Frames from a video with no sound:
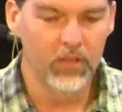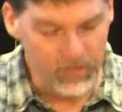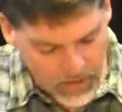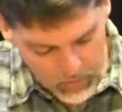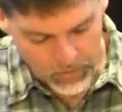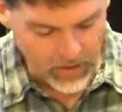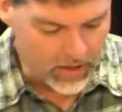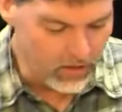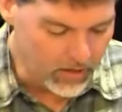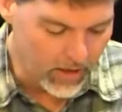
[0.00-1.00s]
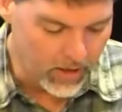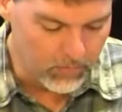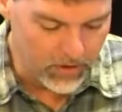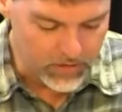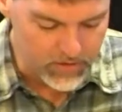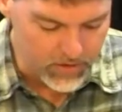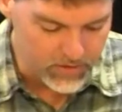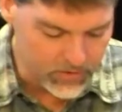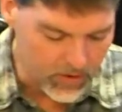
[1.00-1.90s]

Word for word: And today we want to kind of look at it because Jesus